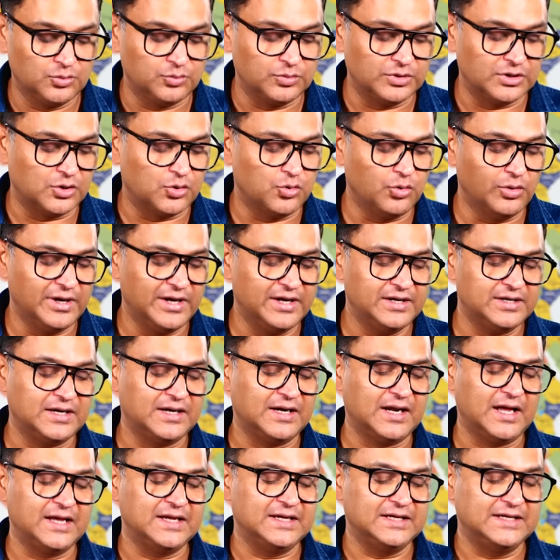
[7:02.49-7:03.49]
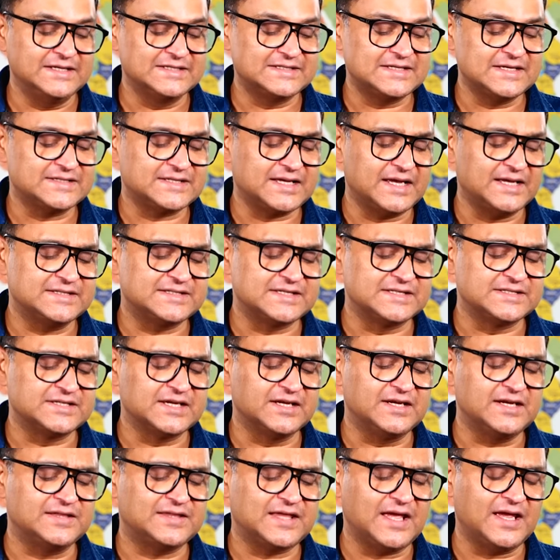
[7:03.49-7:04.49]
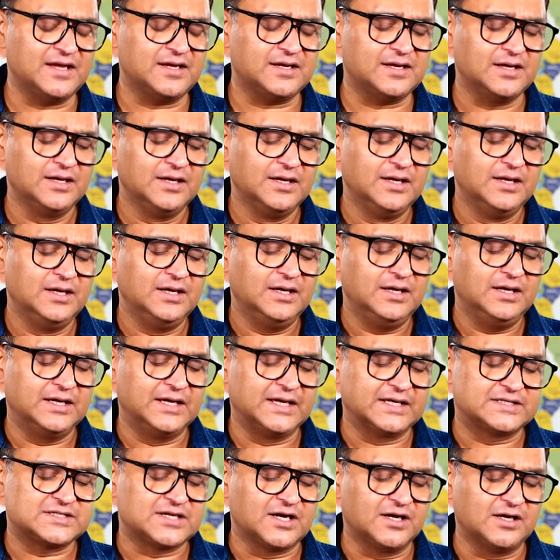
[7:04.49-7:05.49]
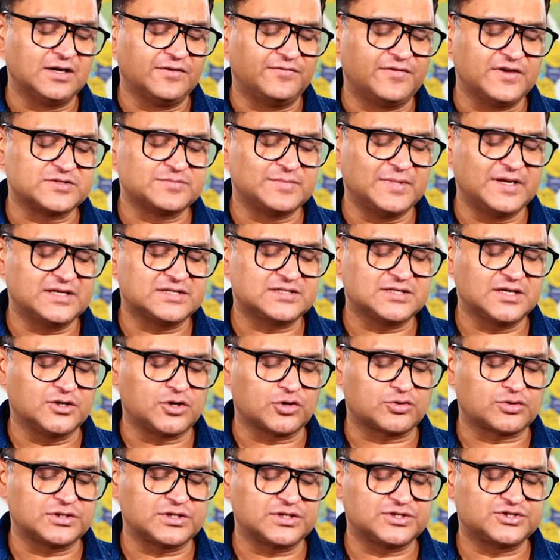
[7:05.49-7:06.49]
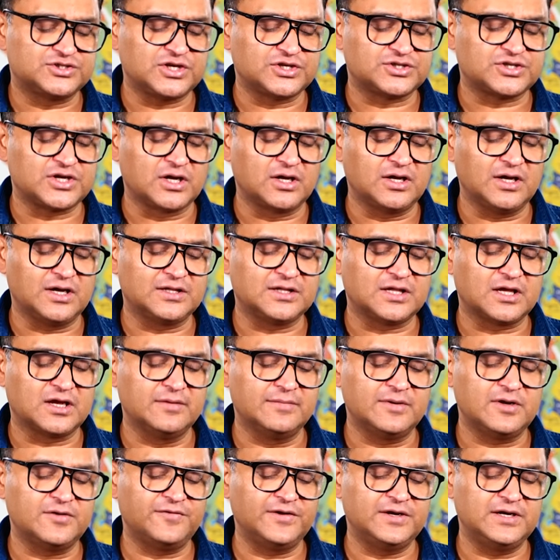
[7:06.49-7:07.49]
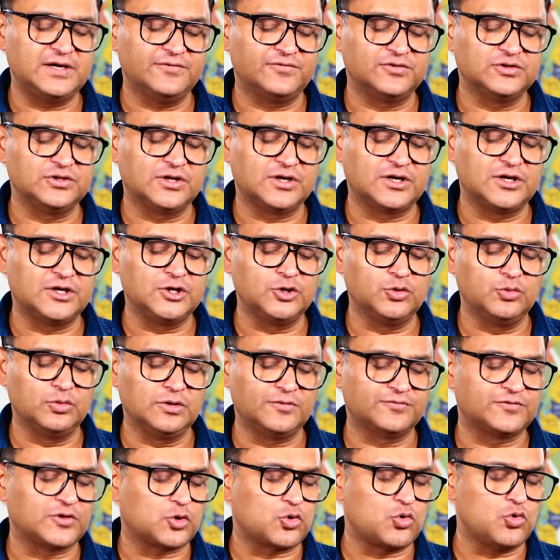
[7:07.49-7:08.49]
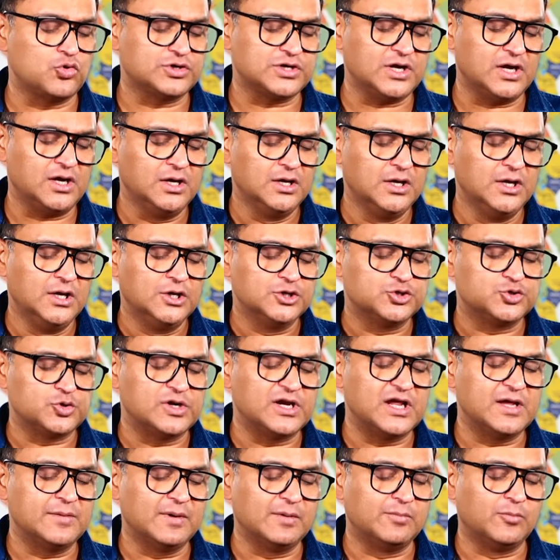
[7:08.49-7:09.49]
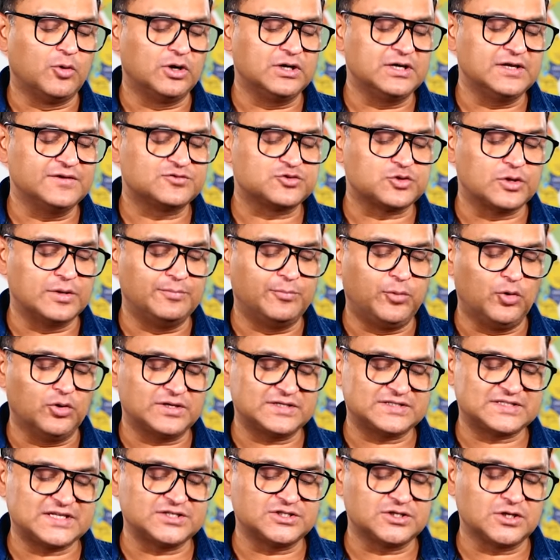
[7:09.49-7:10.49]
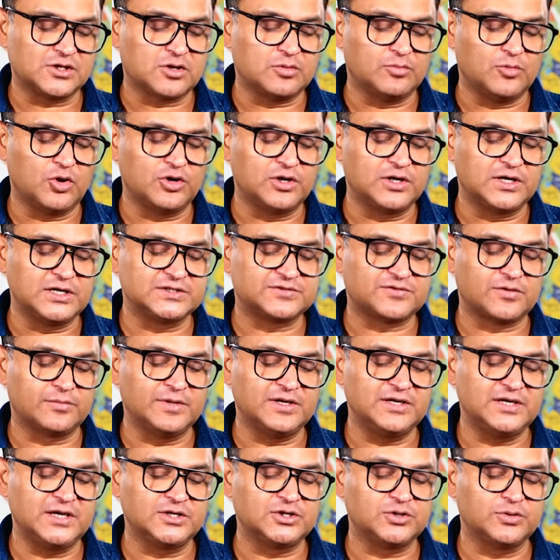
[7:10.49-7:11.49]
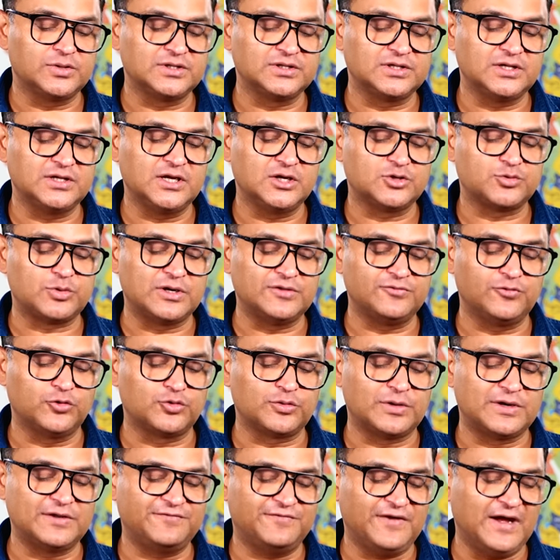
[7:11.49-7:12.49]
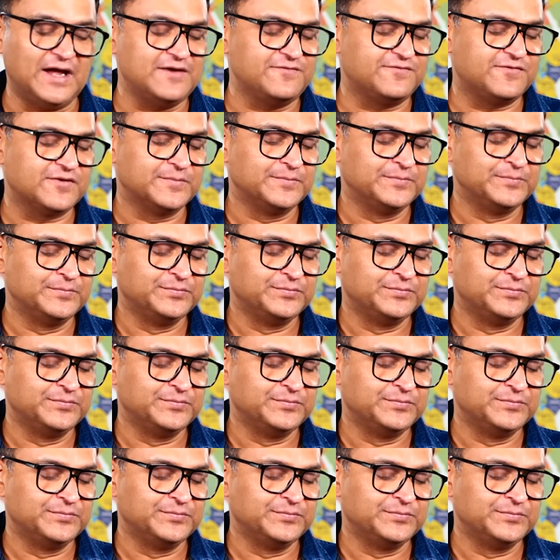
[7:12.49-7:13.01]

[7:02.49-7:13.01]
we'll go ahead. And he says, I sincerely thank External Affairs Minister Dr. Jaishankar and the Government of India for the renewal of the quota to enable Maldives to import essential commodities from India during the year 24-25.